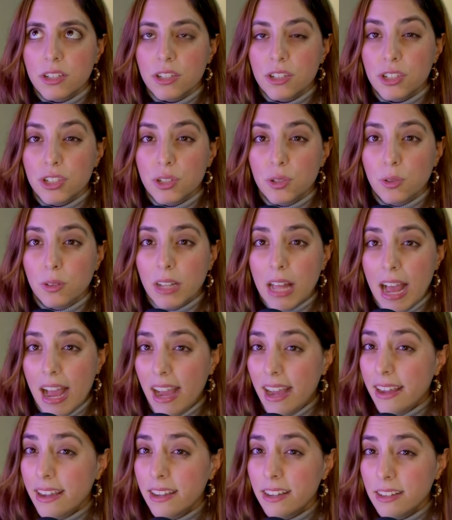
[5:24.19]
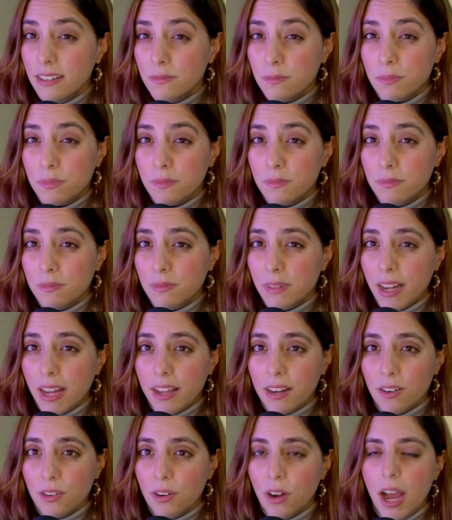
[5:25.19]
July.
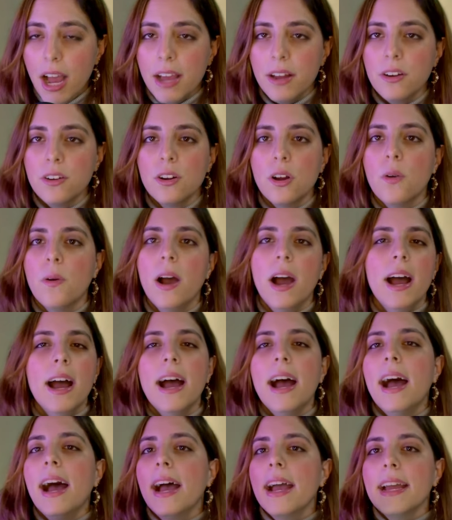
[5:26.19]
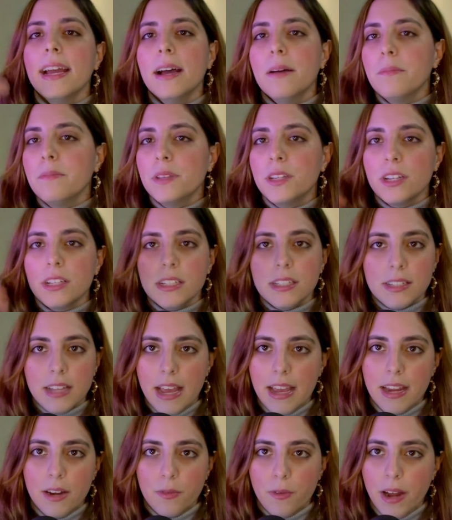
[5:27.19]
I don't I don't know. I, I am just
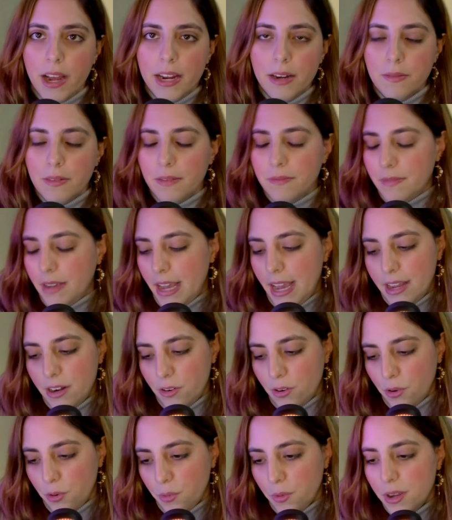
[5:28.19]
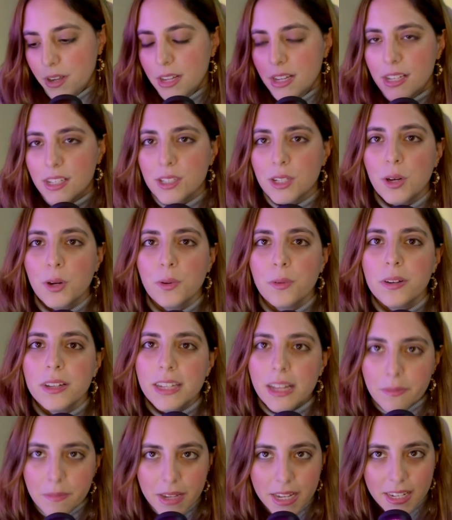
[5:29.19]
saying, right? I don't know. So
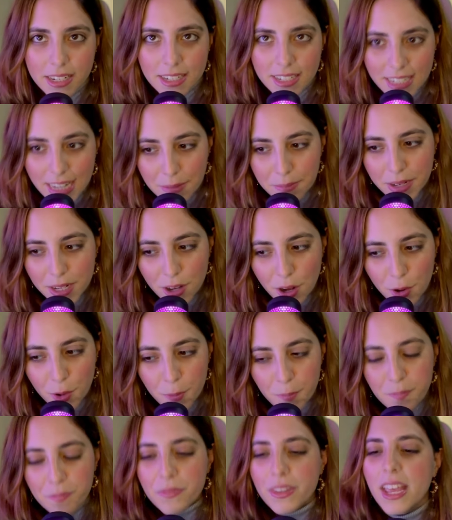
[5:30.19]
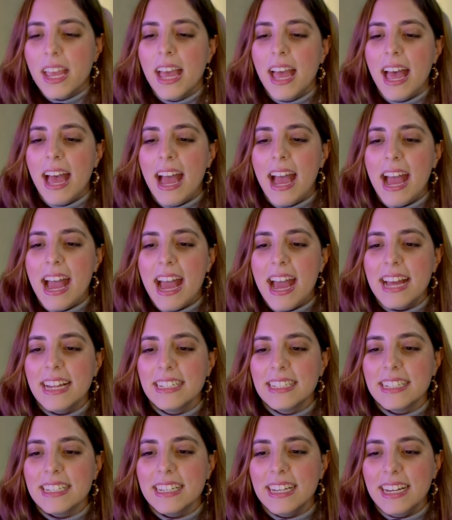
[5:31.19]
let me let me know
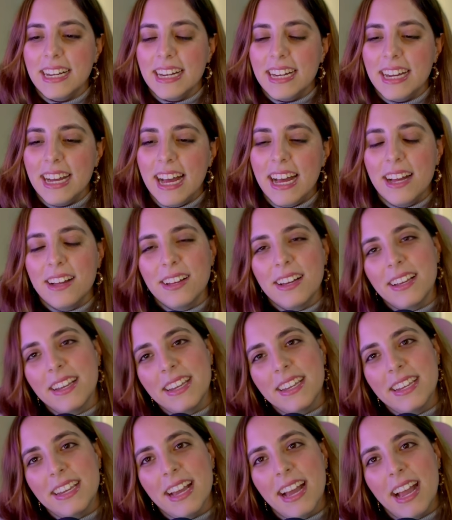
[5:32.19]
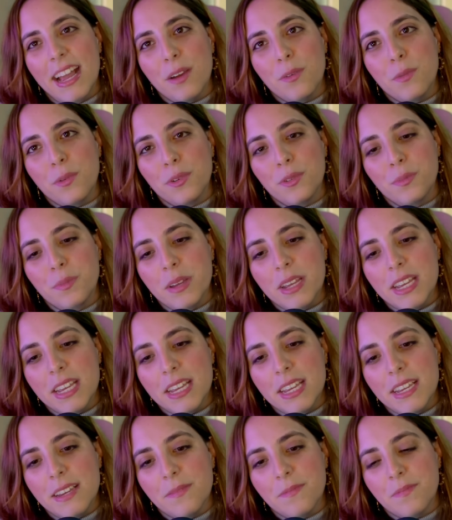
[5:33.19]
and uh, I, I will
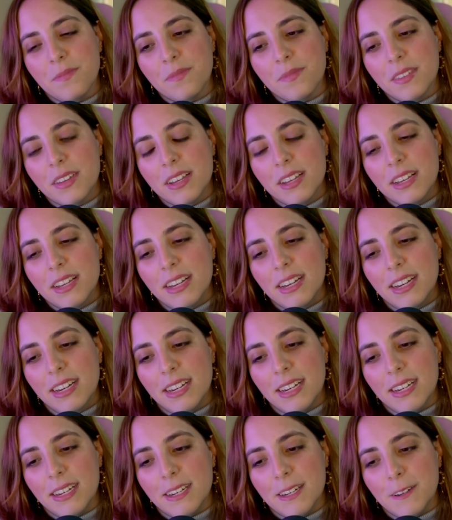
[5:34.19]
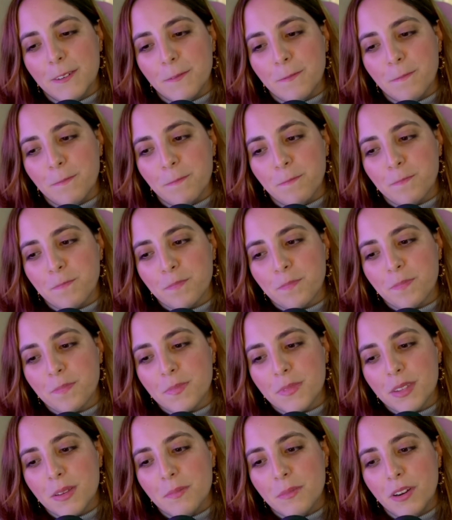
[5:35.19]
be um,
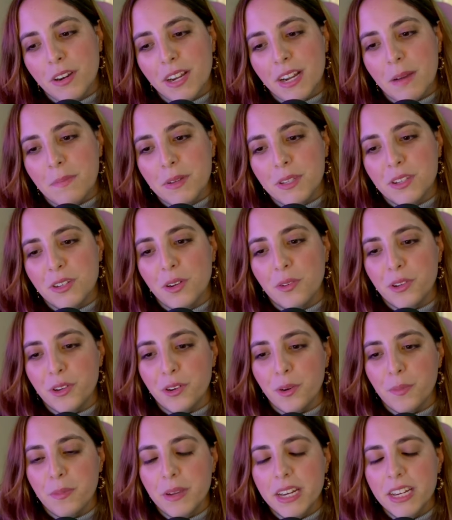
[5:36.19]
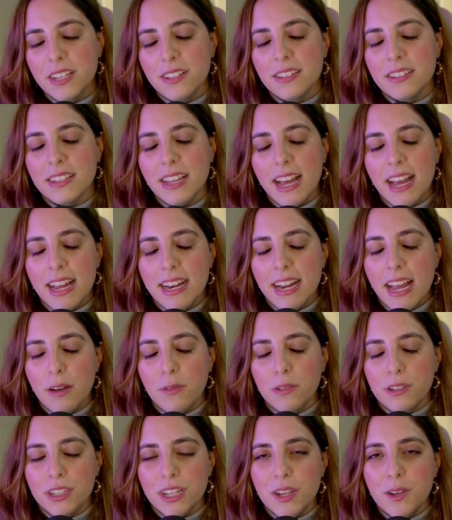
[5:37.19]
very happy to know your opinions and I
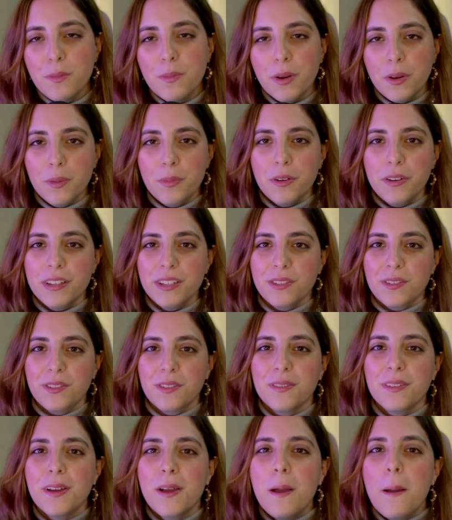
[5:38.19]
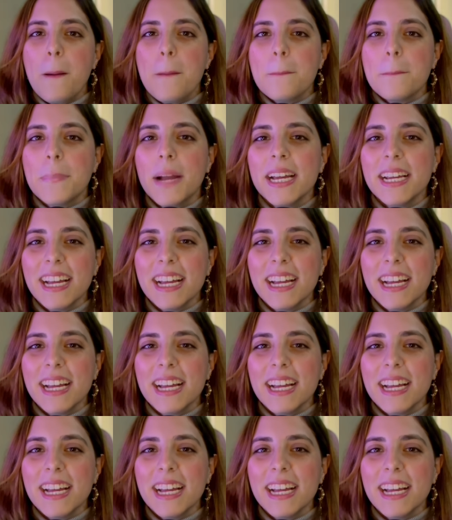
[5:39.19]
will see you very, very soon. Bye